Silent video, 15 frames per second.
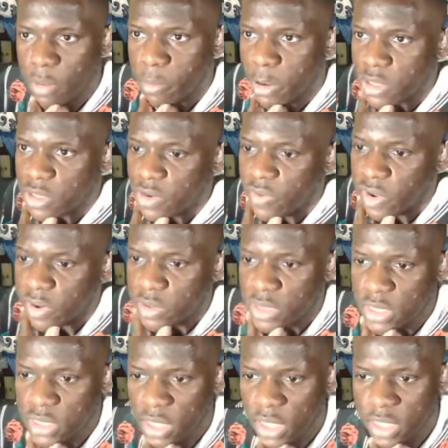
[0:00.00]
Prince of the Rain was
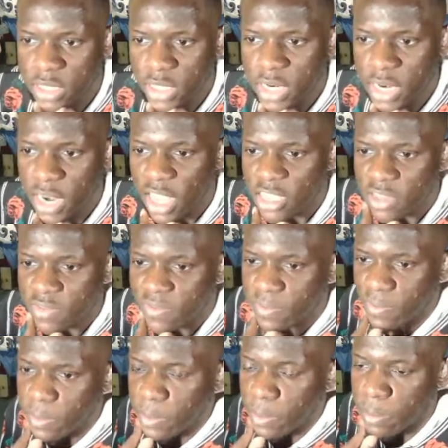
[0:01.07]
just like, didn't the last
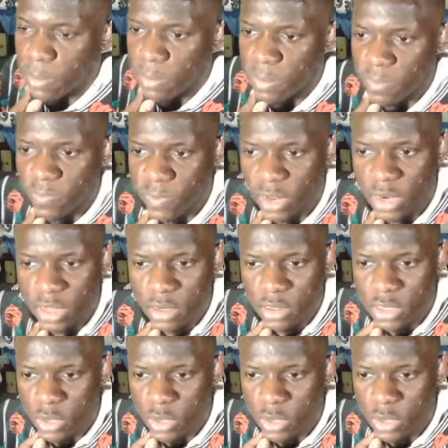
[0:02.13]
villain